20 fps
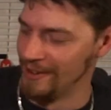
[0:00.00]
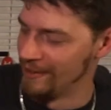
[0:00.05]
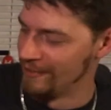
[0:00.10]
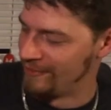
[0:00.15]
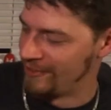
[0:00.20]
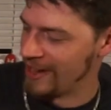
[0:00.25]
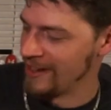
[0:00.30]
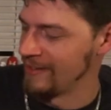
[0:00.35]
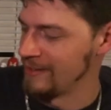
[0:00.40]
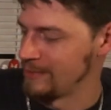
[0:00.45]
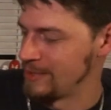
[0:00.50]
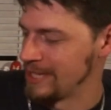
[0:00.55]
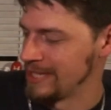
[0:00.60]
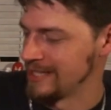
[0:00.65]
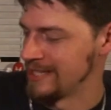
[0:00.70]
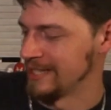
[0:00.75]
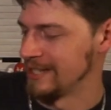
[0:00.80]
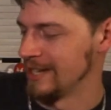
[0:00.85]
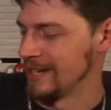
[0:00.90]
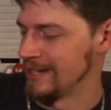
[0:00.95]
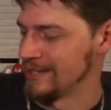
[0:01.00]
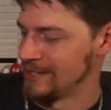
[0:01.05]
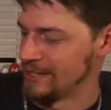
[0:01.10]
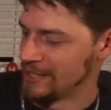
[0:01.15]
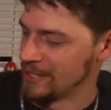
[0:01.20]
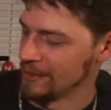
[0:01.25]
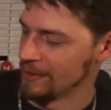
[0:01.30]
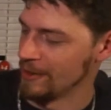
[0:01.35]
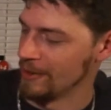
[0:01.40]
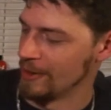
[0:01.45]
5 up chance to dodge,
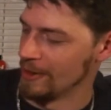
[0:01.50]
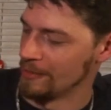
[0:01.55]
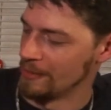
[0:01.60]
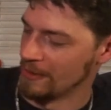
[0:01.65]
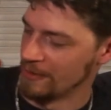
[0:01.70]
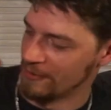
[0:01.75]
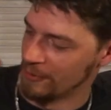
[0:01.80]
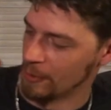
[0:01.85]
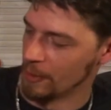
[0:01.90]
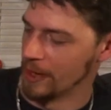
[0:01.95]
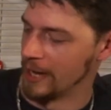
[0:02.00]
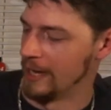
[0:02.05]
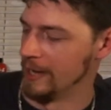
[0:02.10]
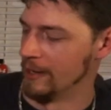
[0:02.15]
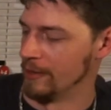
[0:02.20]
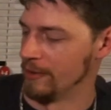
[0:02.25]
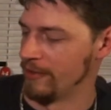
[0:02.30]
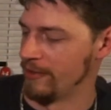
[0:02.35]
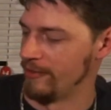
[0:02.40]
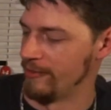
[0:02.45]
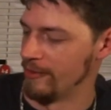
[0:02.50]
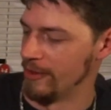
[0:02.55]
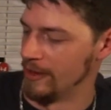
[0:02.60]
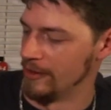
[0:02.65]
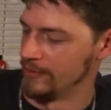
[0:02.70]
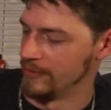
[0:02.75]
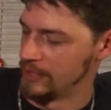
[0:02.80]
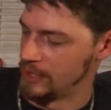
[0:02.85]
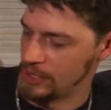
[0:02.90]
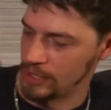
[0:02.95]
0 armor, 4 health,
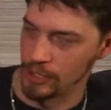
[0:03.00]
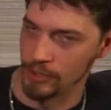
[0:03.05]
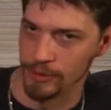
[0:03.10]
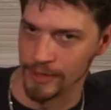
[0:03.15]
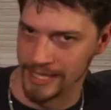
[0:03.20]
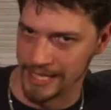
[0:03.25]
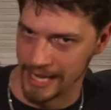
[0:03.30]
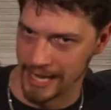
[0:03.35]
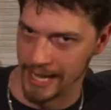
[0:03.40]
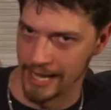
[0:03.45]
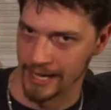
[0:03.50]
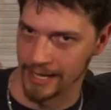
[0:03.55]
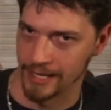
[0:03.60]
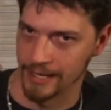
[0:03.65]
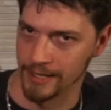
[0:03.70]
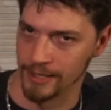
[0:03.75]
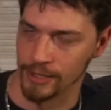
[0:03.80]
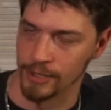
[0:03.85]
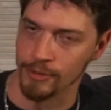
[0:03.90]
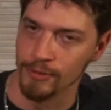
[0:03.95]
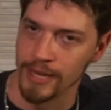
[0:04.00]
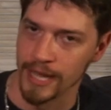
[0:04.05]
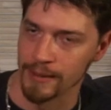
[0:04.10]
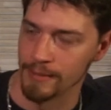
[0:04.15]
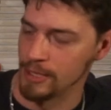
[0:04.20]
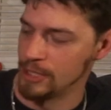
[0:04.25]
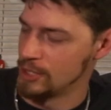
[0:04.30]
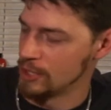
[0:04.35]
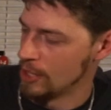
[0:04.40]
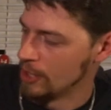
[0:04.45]
2 attack, 2
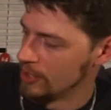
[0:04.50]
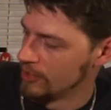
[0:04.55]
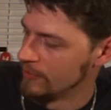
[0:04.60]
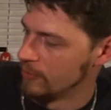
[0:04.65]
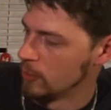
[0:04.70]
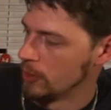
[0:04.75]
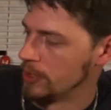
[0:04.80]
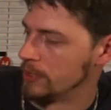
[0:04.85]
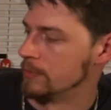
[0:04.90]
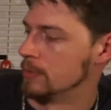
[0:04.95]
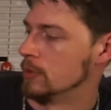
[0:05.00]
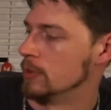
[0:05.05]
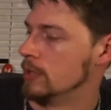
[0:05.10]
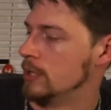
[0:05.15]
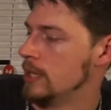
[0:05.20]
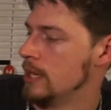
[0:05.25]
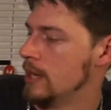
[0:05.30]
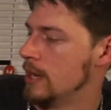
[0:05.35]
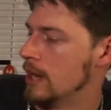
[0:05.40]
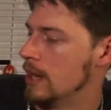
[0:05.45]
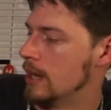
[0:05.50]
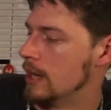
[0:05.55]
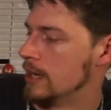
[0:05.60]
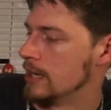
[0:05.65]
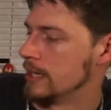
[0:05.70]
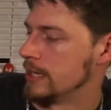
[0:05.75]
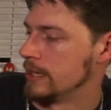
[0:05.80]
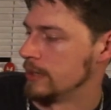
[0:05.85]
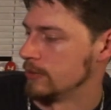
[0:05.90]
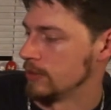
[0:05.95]
damage, unavoidable.
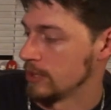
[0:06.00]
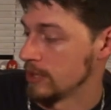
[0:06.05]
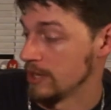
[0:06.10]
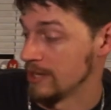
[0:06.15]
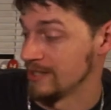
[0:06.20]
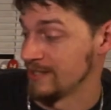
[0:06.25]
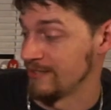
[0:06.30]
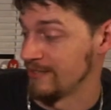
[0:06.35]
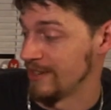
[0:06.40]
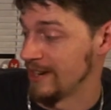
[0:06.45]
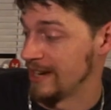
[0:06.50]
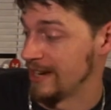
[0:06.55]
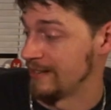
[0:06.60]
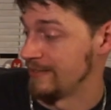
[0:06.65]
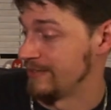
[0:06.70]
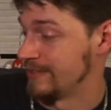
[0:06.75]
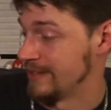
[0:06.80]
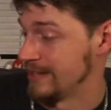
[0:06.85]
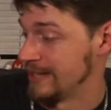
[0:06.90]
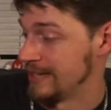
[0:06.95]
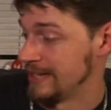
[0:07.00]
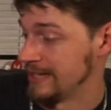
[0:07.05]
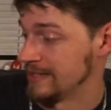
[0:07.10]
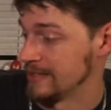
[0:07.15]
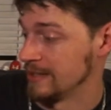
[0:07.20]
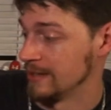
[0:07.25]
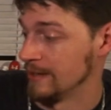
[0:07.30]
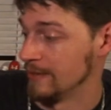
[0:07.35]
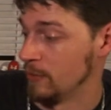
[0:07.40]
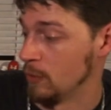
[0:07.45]
He only costs 5, and he's
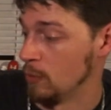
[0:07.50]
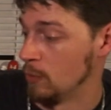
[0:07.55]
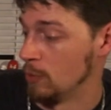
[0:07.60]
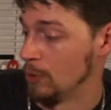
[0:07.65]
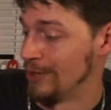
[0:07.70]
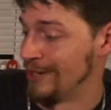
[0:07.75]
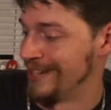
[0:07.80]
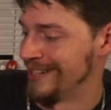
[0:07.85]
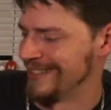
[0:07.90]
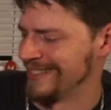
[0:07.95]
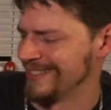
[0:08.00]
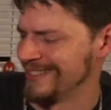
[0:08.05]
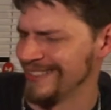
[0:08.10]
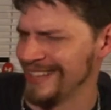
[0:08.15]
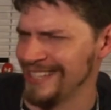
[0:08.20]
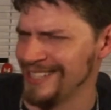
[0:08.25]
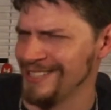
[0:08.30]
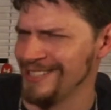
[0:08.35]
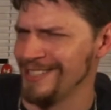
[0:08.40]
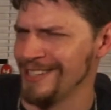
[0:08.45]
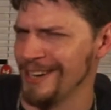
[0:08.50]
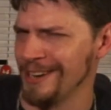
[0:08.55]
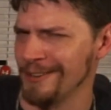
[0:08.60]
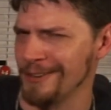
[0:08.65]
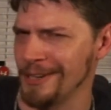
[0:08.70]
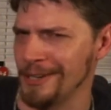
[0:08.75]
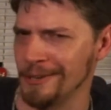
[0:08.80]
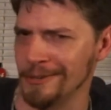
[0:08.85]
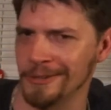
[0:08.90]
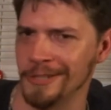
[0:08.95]
a level 1
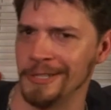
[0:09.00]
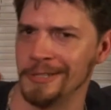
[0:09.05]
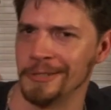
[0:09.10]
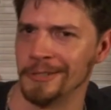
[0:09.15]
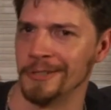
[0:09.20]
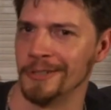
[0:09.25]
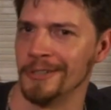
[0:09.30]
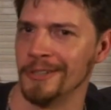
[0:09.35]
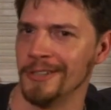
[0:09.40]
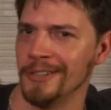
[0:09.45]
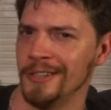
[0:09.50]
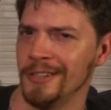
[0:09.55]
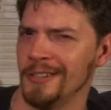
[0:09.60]
legendary creature.